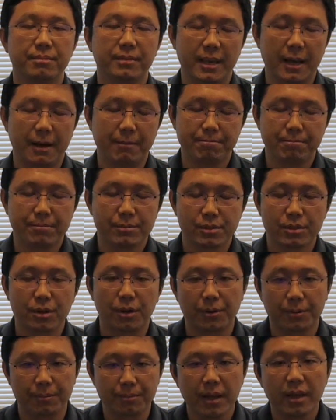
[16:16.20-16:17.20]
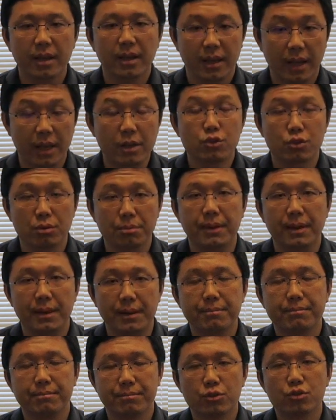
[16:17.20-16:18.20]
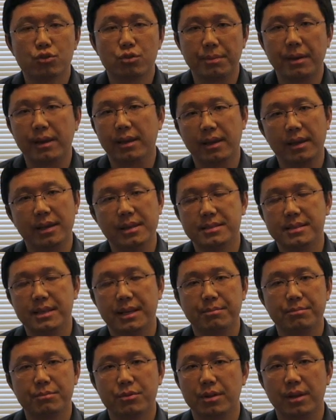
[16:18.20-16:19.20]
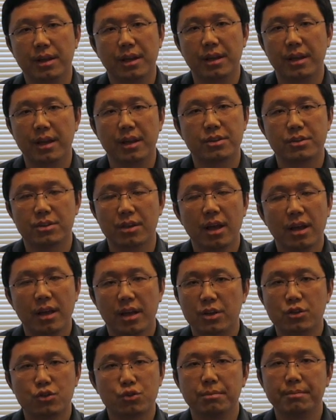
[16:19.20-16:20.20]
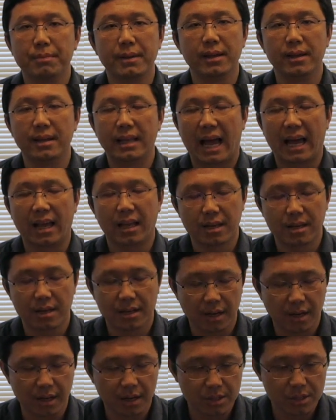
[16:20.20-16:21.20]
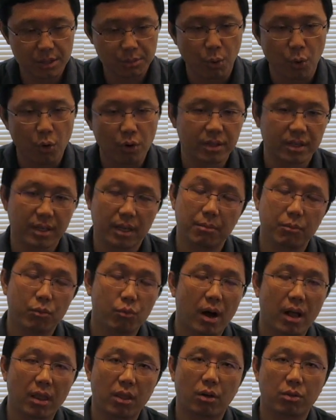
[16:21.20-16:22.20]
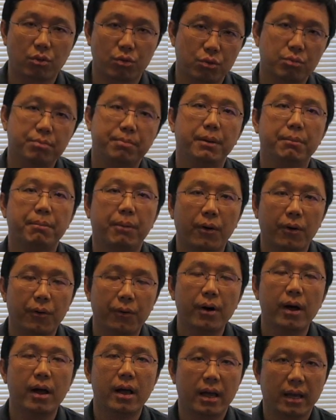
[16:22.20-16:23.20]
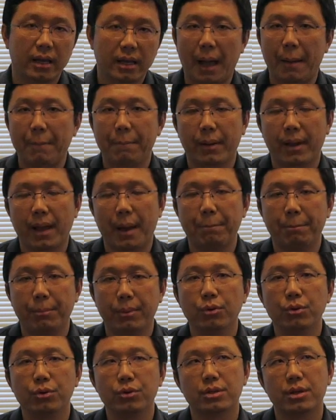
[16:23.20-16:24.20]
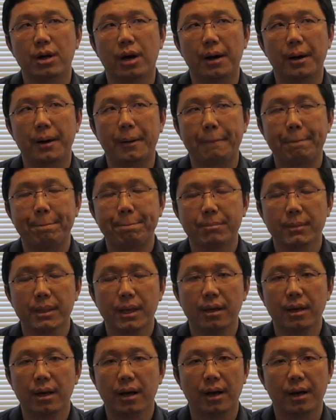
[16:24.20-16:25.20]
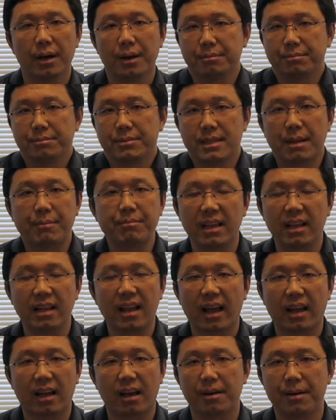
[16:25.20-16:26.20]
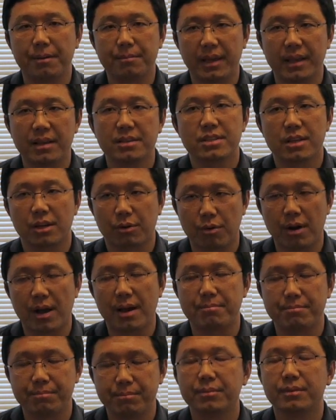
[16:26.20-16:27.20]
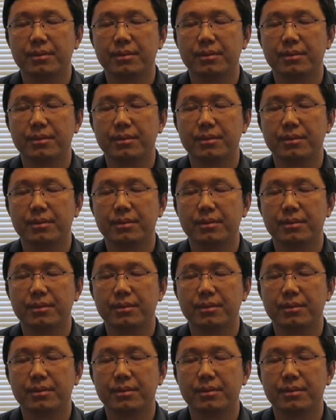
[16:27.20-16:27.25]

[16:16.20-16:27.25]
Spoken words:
Yeah, so it should be easy. It should be like a small team, 1 or 2 people can build something like Instagram.